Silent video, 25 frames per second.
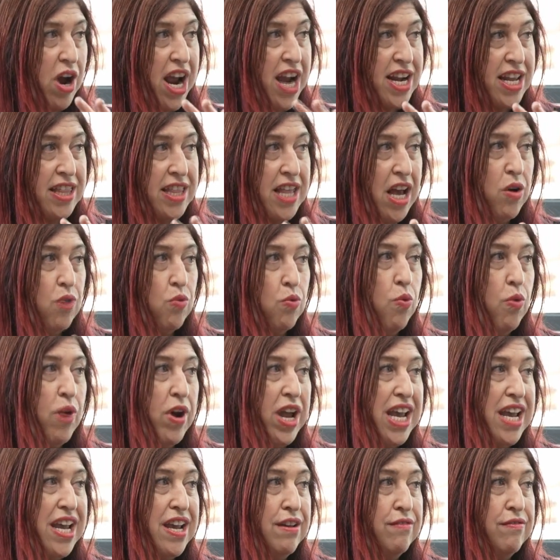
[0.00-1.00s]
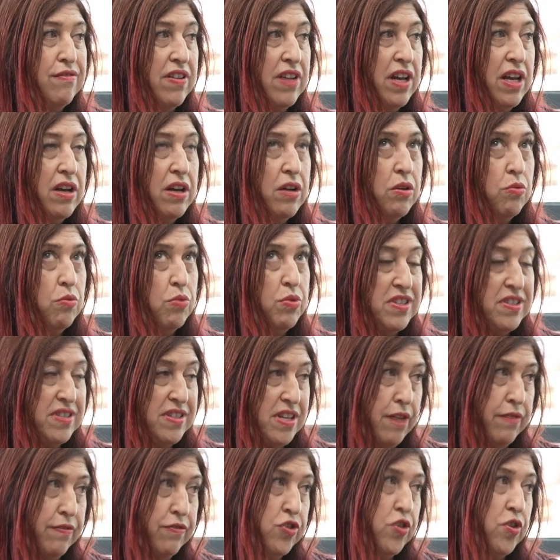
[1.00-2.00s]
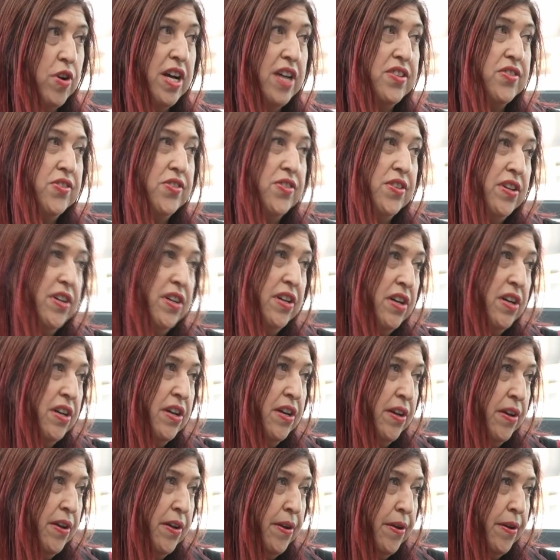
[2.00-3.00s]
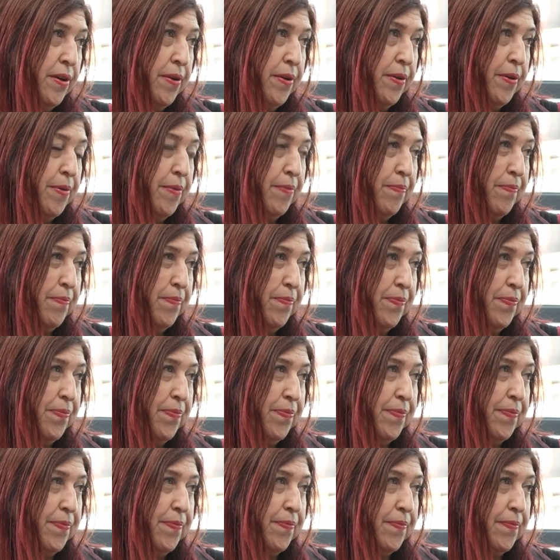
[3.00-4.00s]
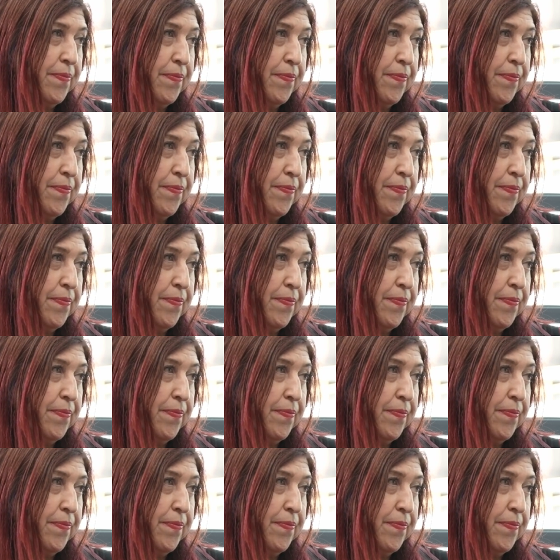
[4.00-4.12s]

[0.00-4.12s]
riding that wave with self trust. That's